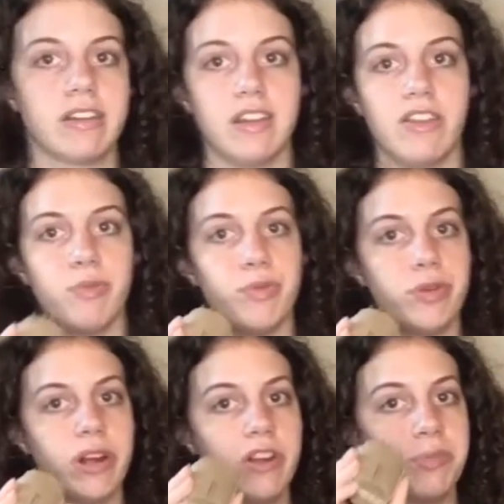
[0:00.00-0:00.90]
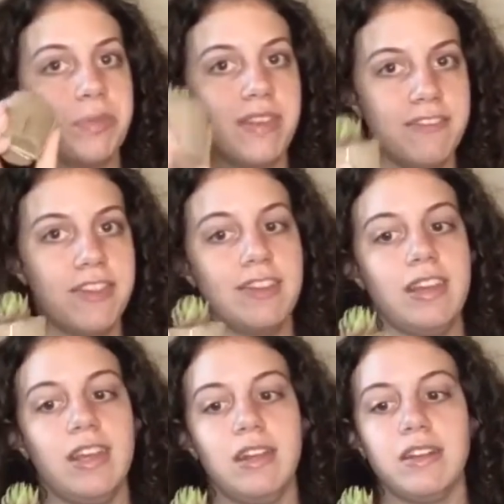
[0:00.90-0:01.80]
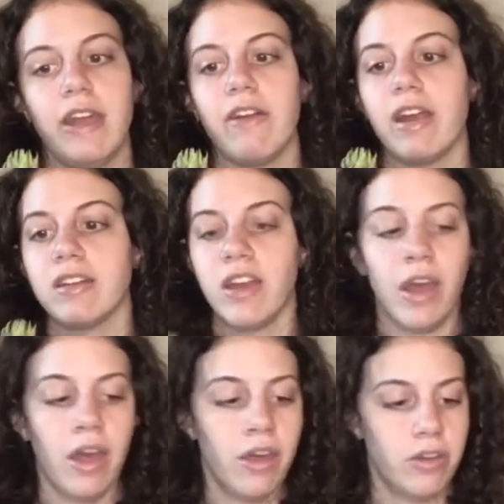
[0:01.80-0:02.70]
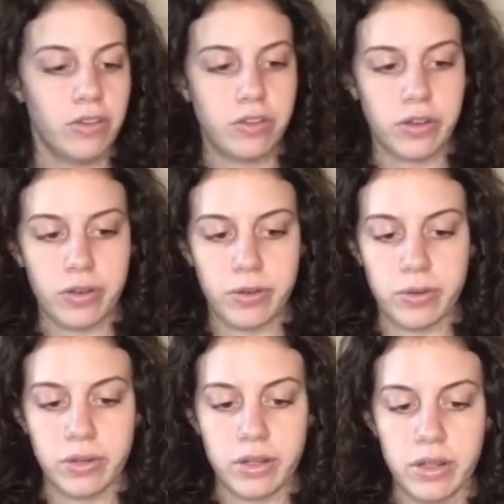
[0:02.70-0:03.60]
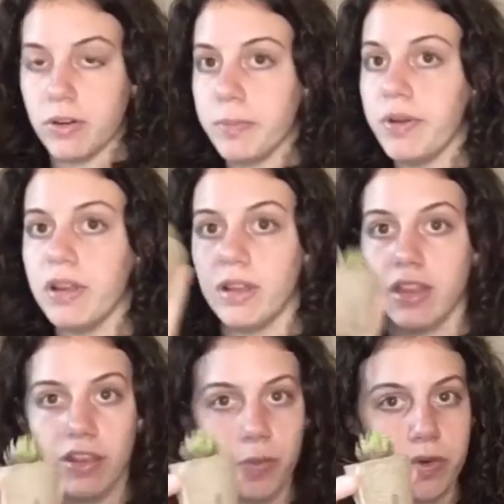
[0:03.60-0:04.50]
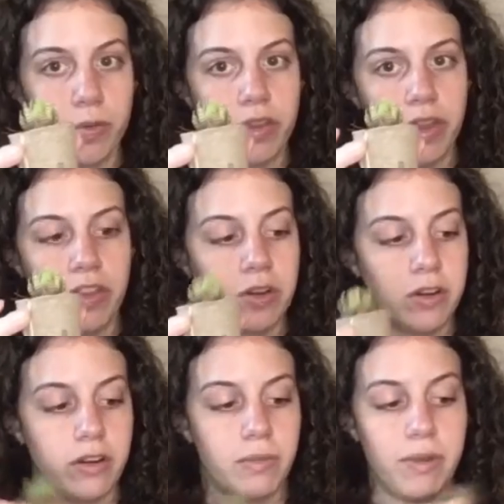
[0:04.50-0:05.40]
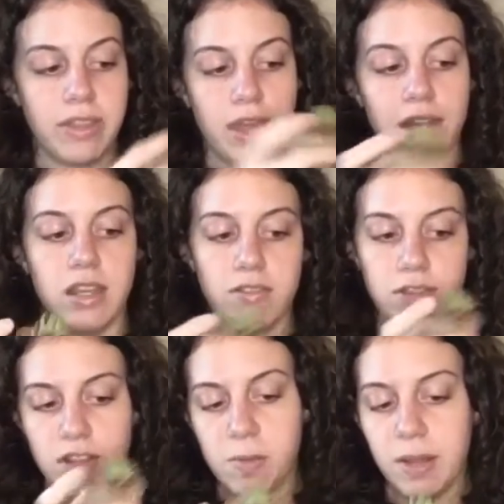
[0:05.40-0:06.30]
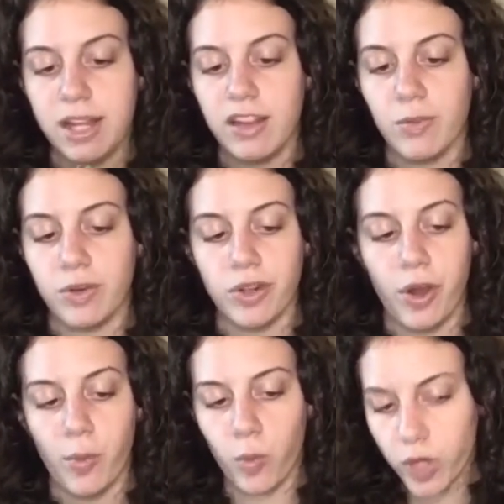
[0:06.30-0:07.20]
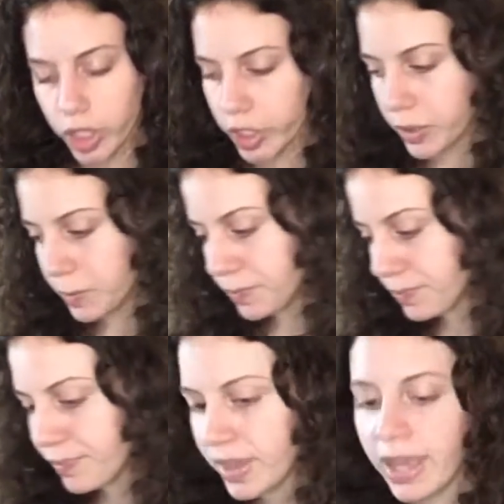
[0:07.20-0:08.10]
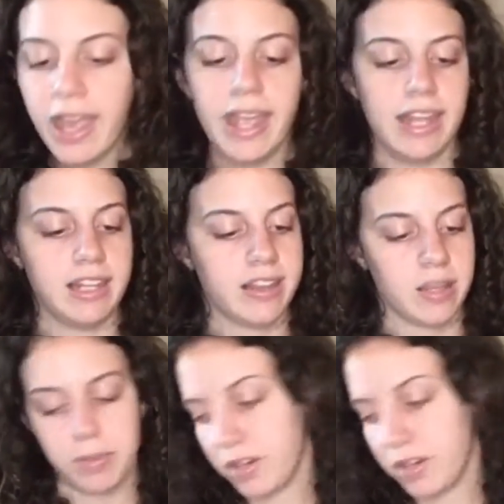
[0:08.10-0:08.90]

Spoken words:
this one requires specifically indirect. So putting this one with any of these plants would not work unless I put it